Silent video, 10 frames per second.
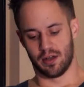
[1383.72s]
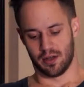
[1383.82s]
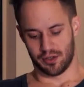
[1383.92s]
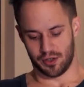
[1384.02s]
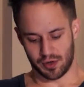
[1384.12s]

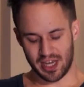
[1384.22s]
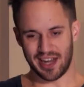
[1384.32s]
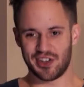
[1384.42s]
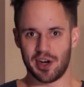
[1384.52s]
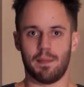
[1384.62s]
to
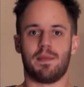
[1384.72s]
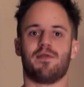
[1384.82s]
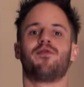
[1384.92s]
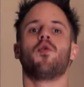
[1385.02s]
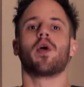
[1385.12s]
catch it
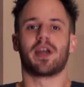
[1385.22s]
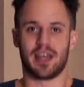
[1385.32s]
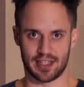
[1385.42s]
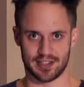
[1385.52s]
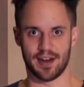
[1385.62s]
before it
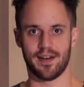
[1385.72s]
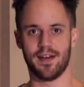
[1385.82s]
kicks in.